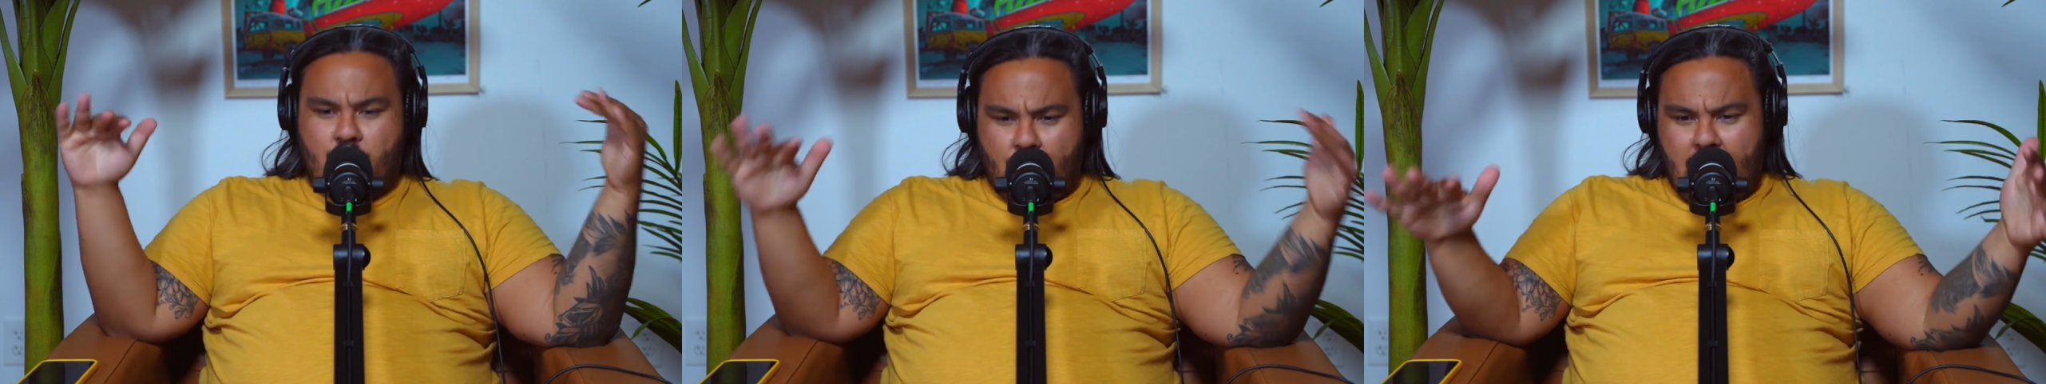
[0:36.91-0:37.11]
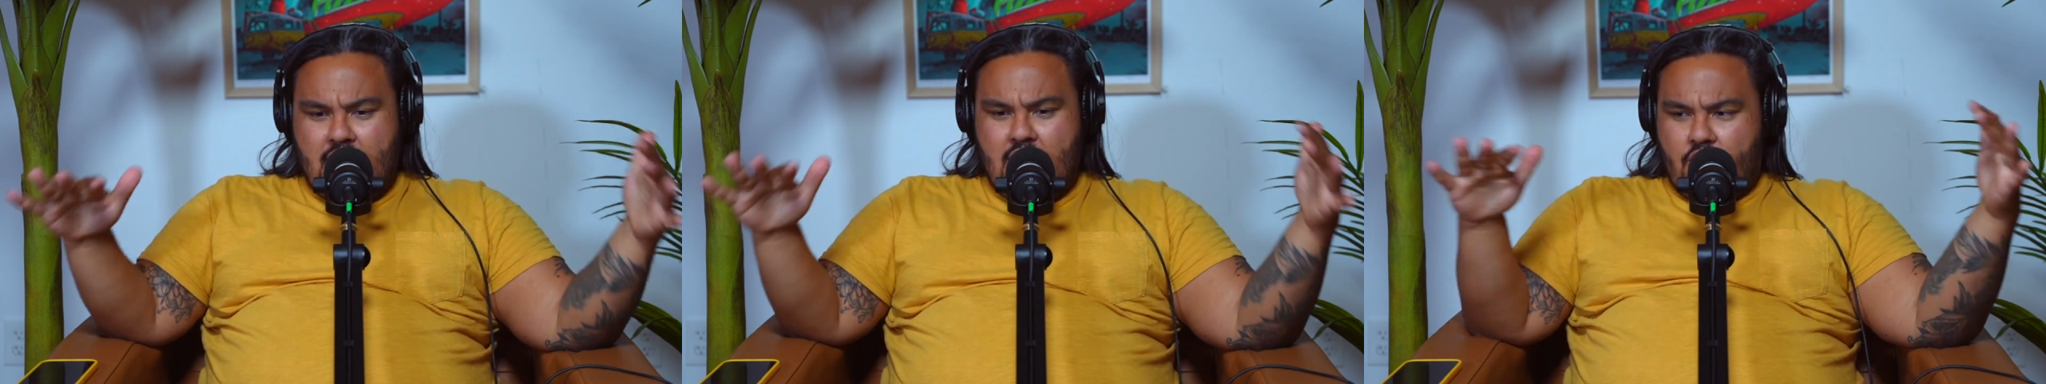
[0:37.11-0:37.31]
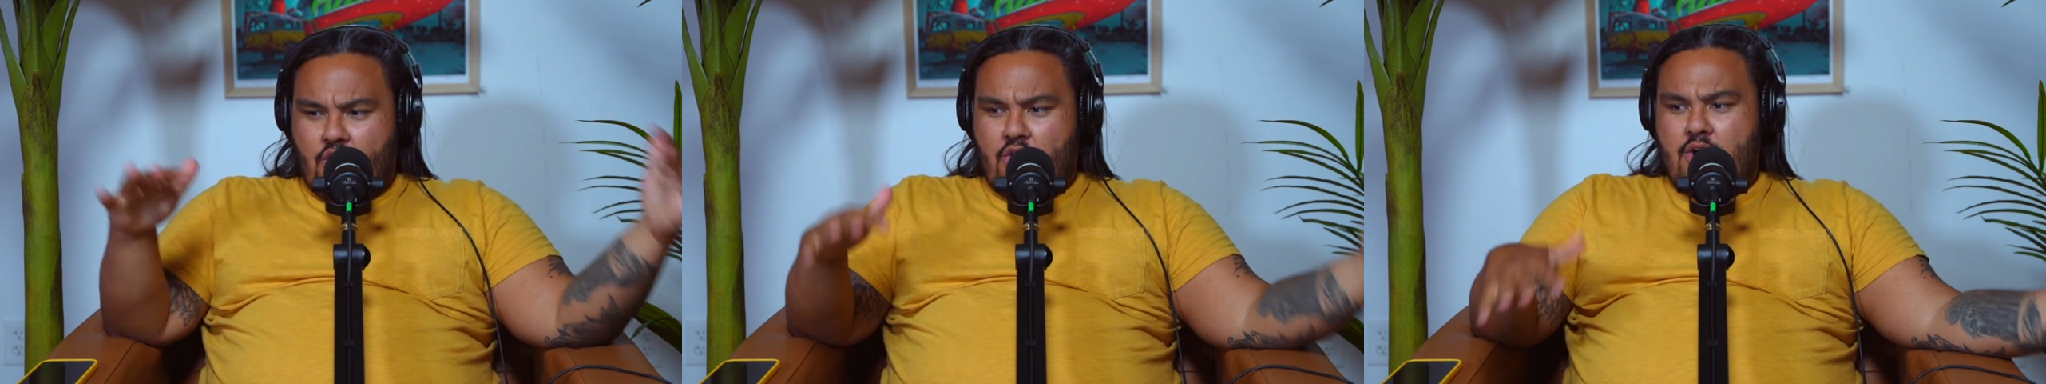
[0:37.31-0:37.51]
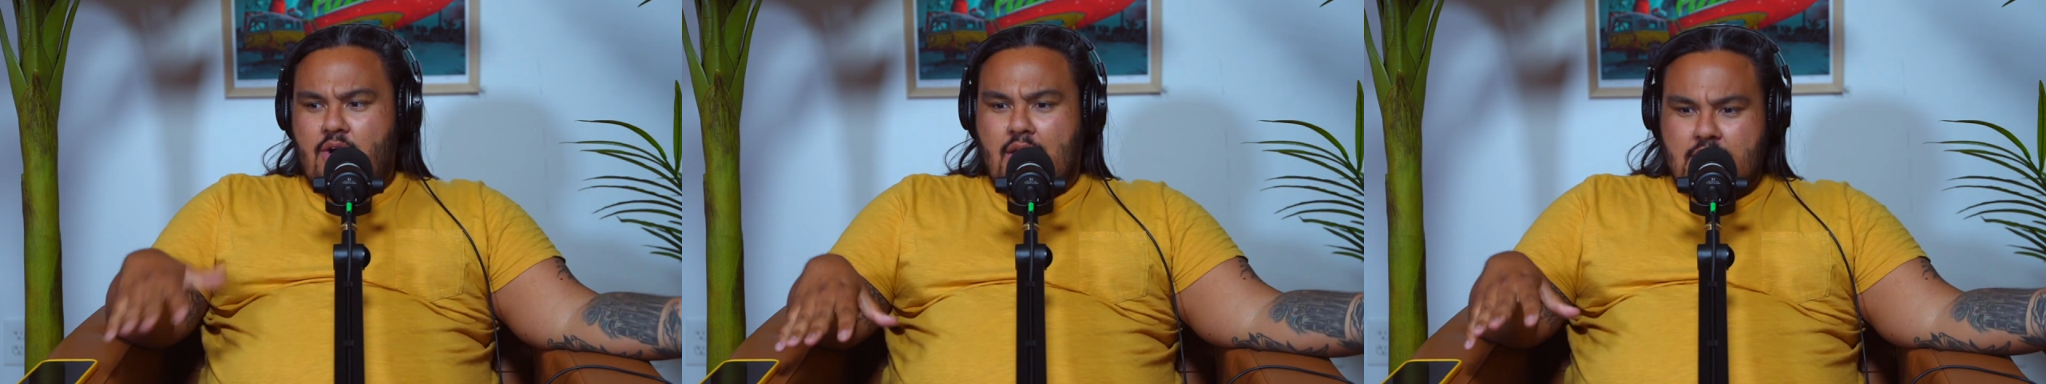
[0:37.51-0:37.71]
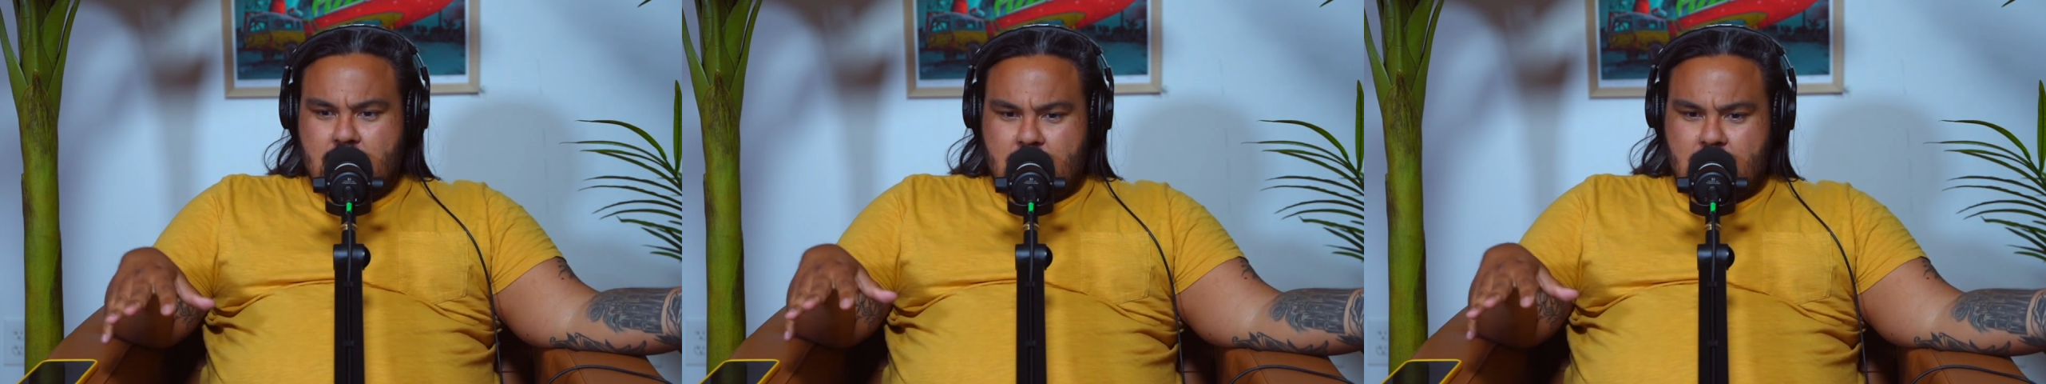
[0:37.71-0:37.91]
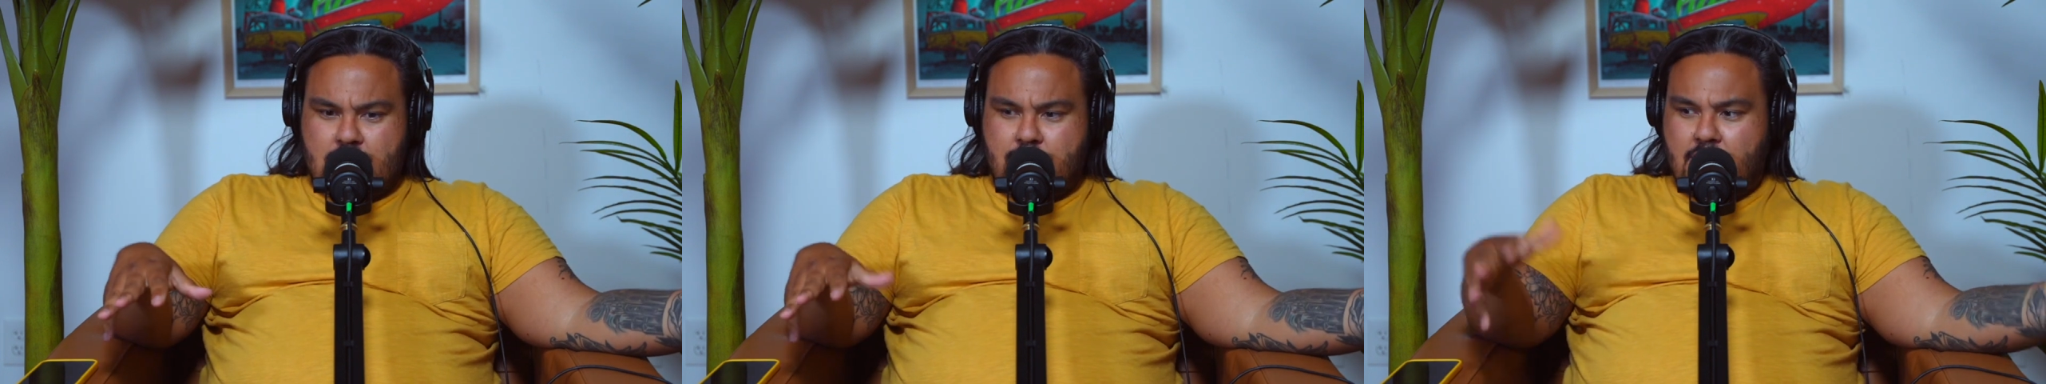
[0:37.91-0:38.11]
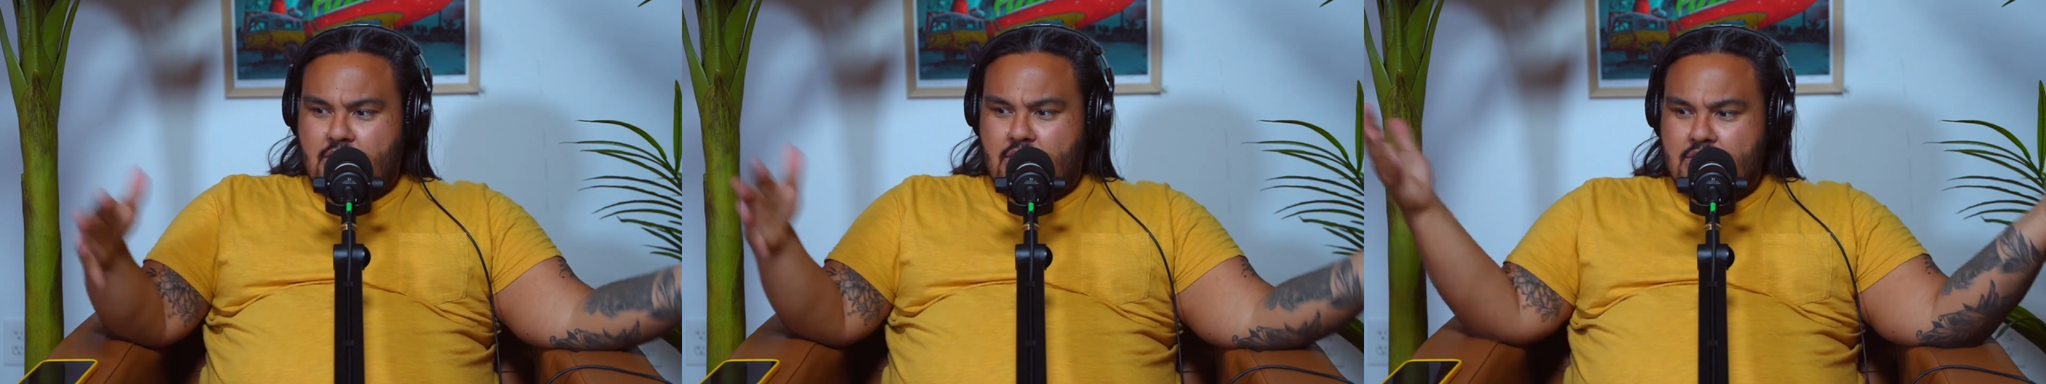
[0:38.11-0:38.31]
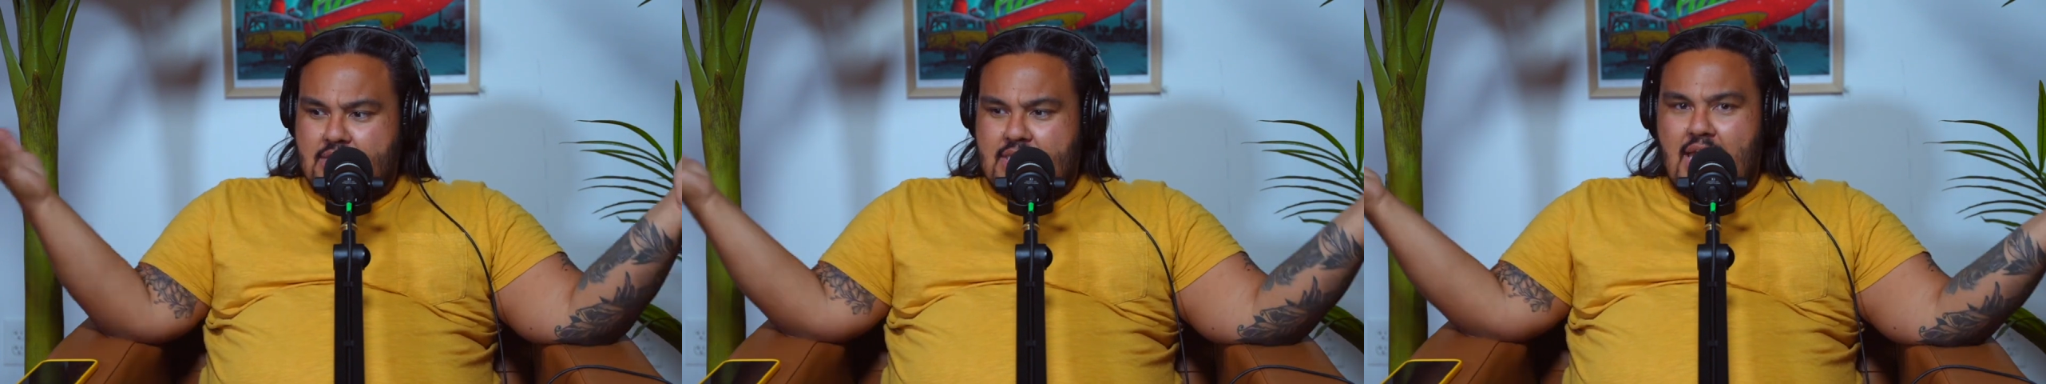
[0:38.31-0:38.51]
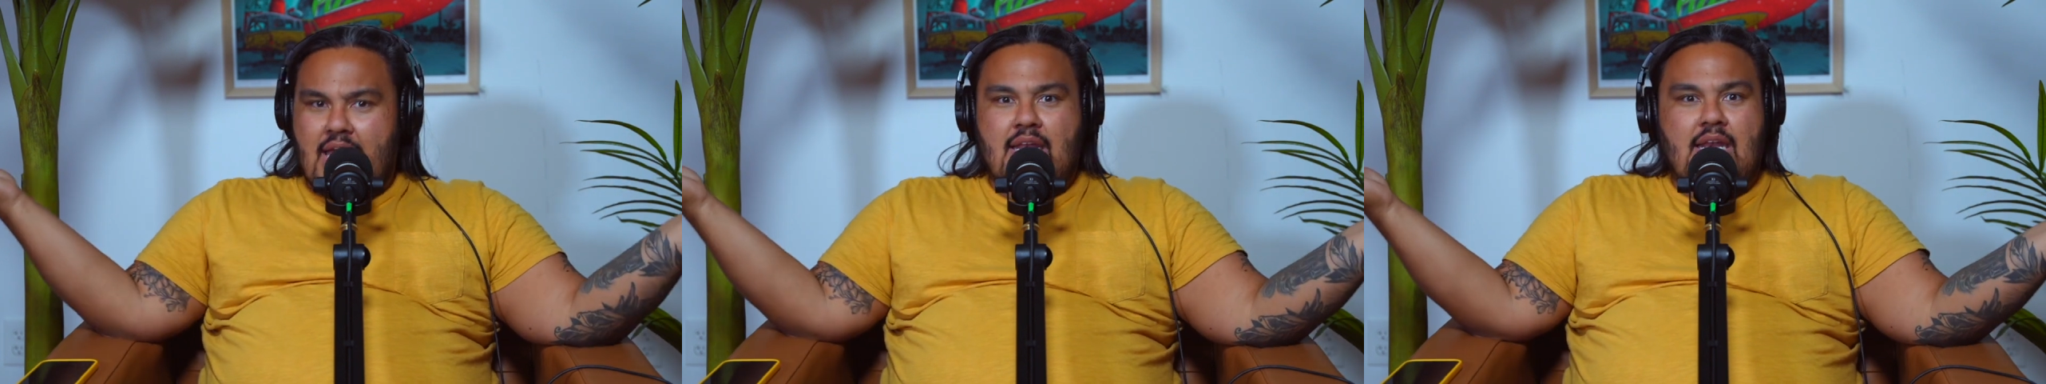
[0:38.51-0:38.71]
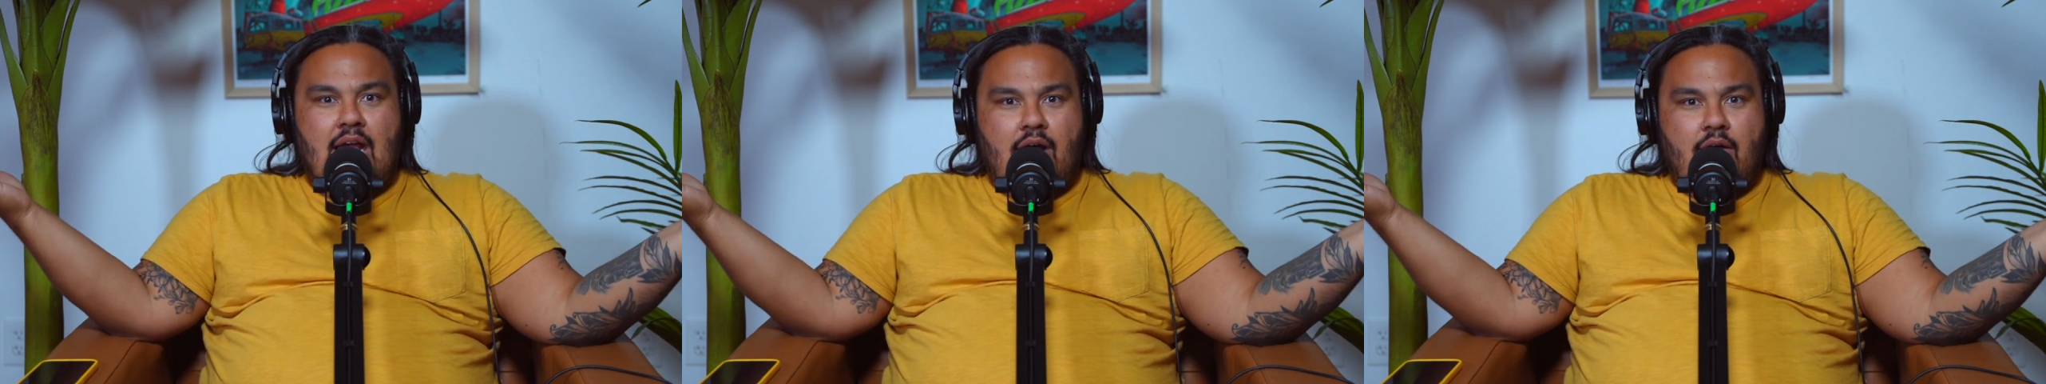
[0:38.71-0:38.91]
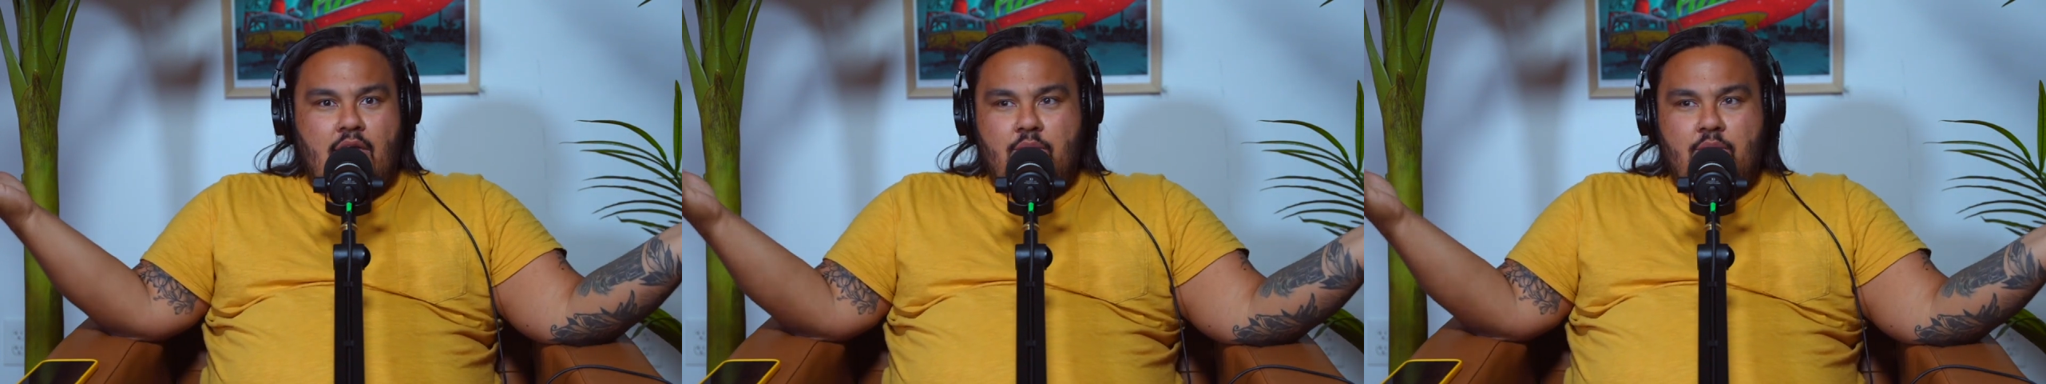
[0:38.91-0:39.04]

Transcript: great artists, but they're dead now,